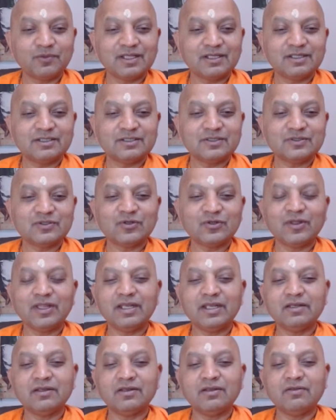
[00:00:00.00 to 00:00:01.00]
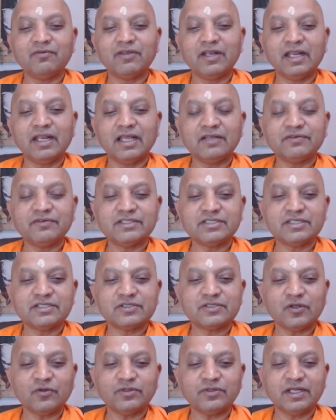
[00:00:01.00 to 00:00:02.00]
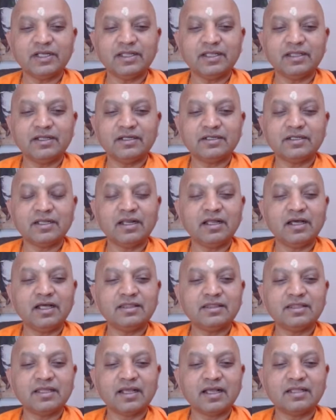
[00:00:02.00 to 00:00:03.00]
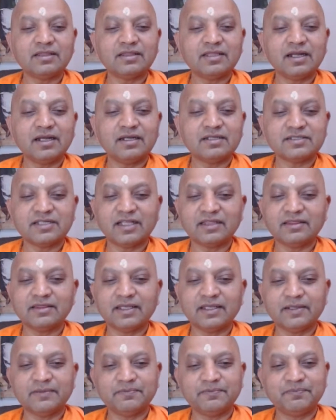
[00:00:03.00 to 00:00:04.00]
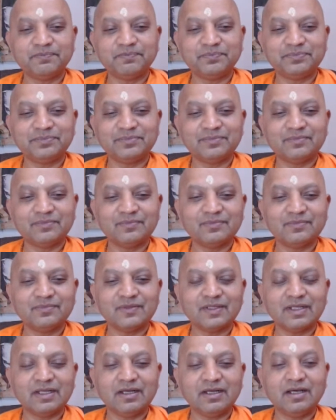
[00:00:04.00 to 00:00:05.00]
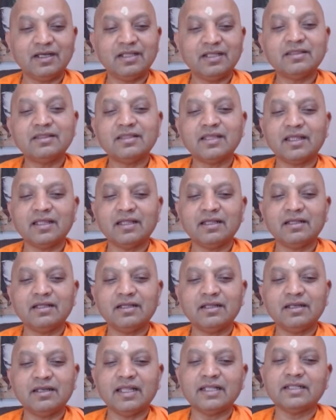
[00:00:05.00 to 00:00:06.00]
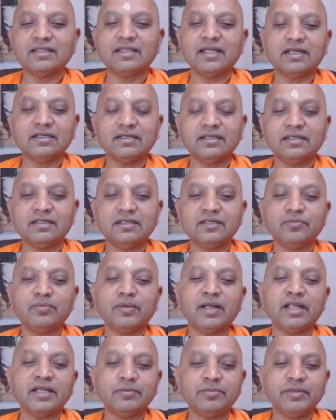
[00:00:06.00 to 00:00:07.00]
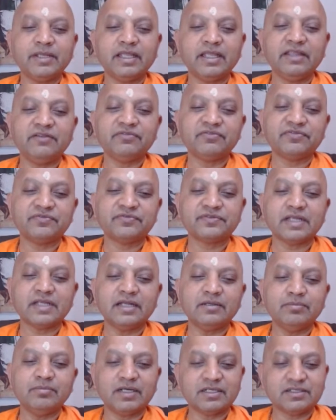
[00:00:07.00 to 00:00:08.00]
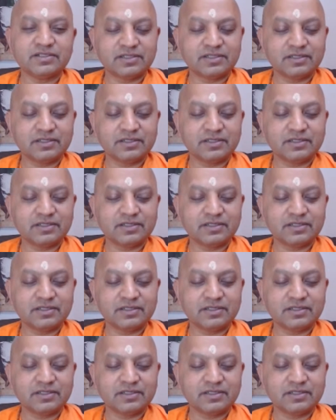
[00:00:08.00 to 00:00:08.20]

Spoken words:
so in one language in South India, they tell ante kantagala sante. Ante, like that. It might be ifs and buts.